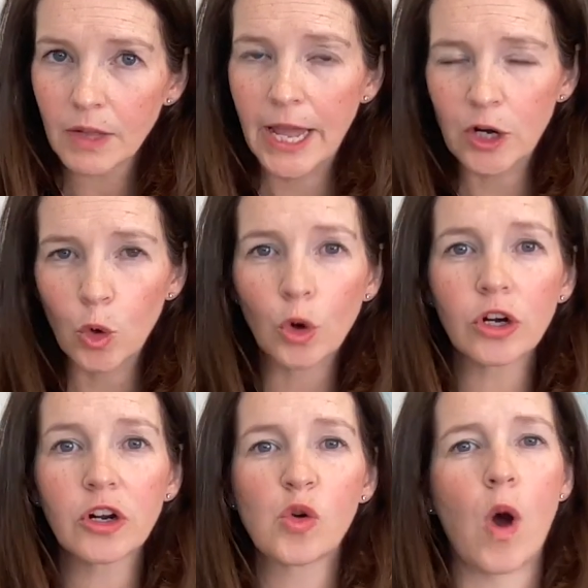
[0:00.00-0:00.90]
in order
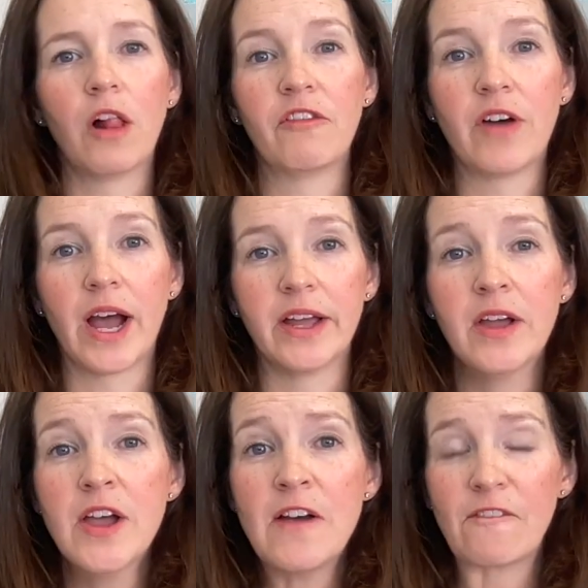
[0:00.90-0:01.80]
to qualify
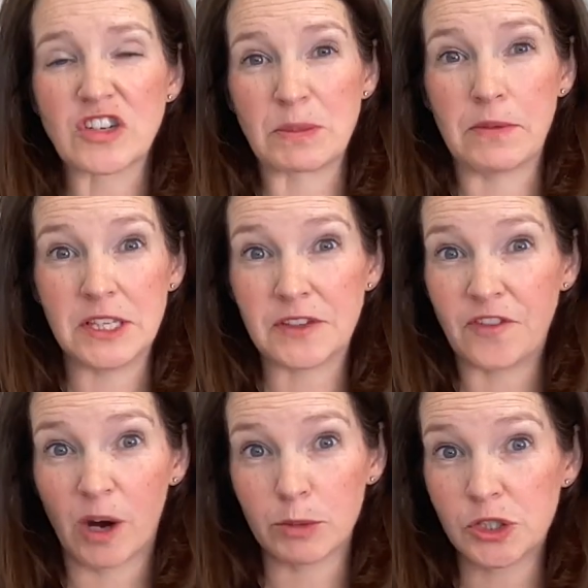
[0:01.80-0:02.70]
for some of these
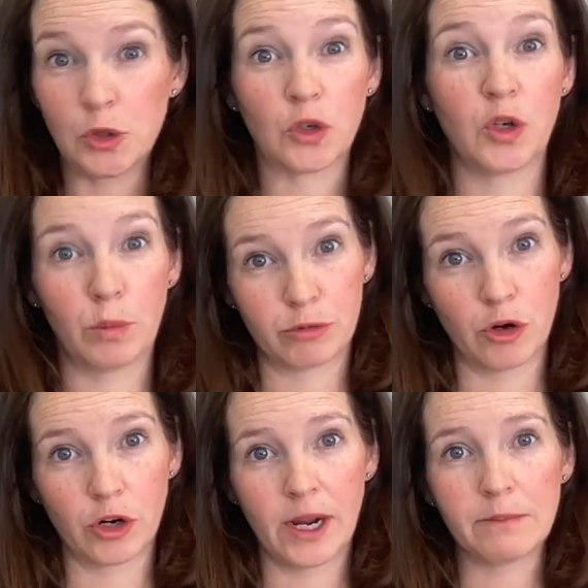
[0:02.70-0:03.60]
pharmaceutical
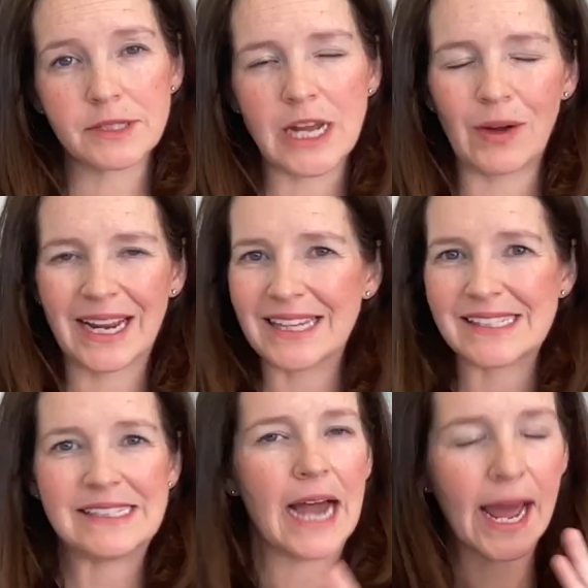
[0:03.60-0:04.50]
programs. Now, again, it's
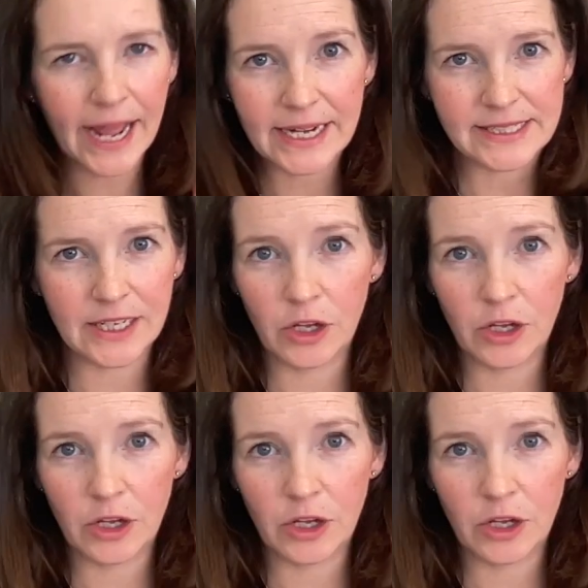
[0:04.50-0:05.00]
not ideal.